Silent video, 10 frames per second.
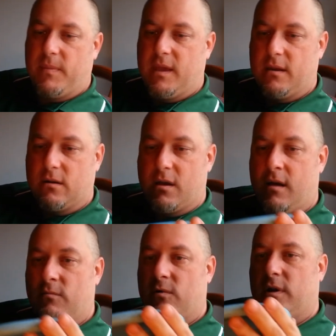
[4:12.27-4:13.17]
It'll
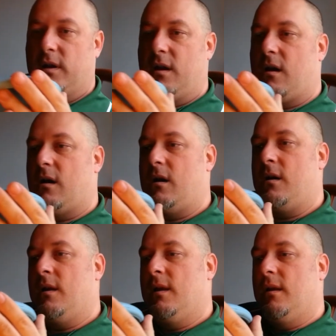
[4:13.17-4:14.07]
come really hard
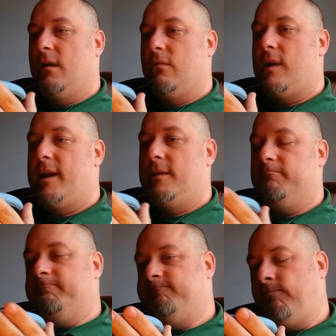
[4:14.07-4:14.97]
right,
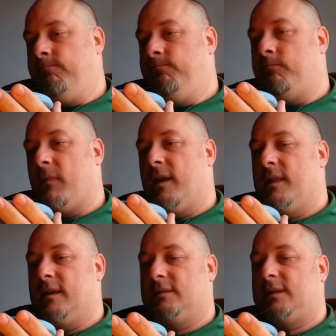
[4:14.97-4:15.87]
and
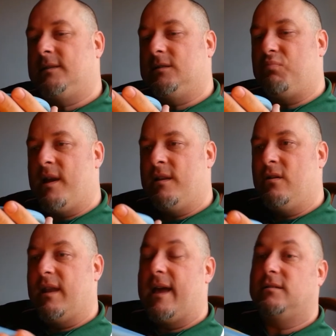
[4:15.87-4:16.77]
then since it's brand
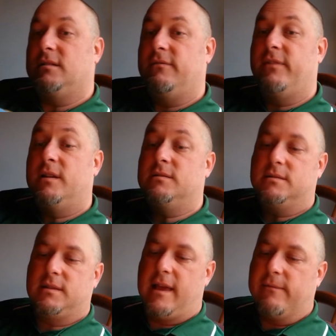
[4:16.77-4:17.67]
new, it actually
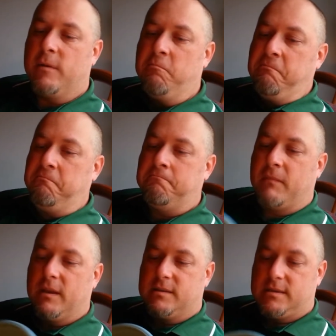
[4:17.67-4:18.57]
finishes left.
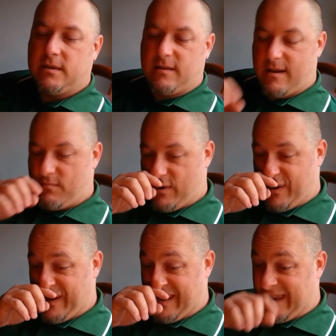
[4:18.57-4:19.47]
It's still not
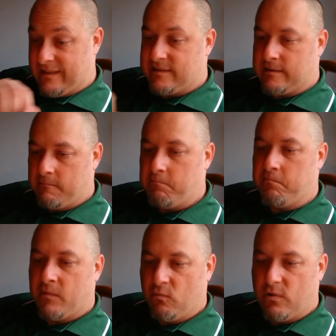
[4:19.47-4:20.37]
broken. It's
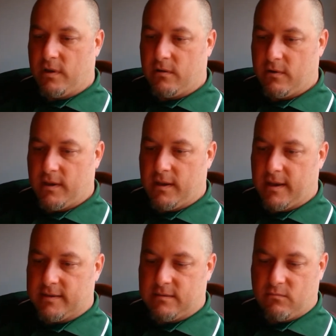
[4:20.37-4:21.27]
really
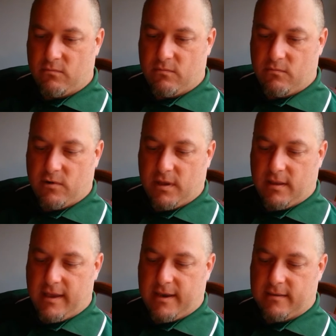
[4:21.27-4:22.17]
nice. I'm really
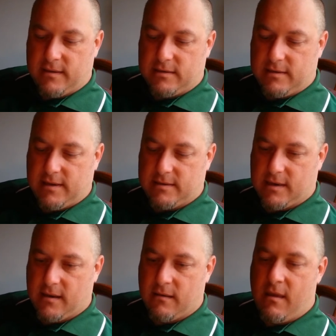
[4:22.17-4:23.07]
liking this
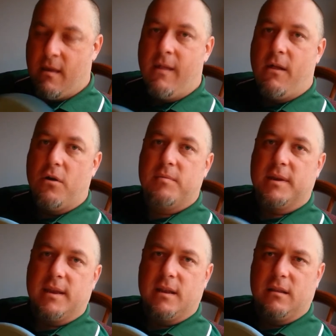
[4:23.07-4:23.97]
disc and hoping
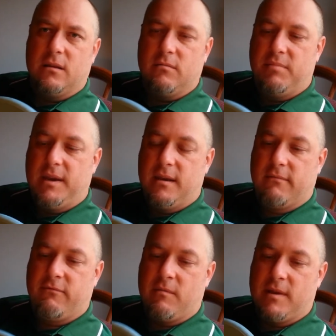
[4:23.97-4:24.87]
to get a little beat
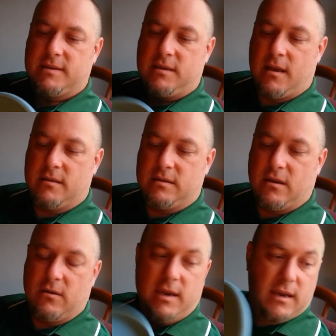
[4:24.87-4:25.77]
in for my son
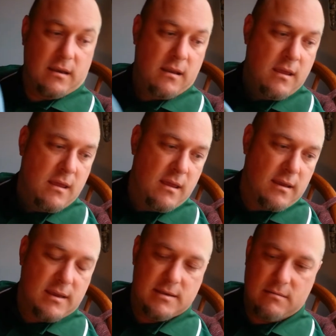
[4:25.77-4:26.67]
so he can
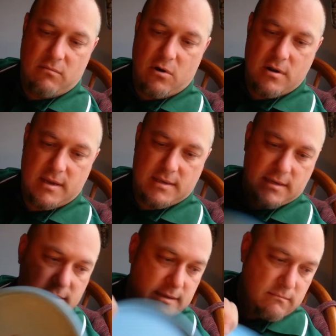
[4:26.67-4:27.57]
get some more
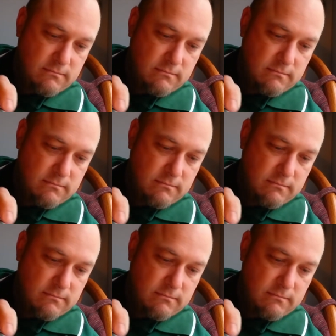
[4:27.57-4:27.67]
distance.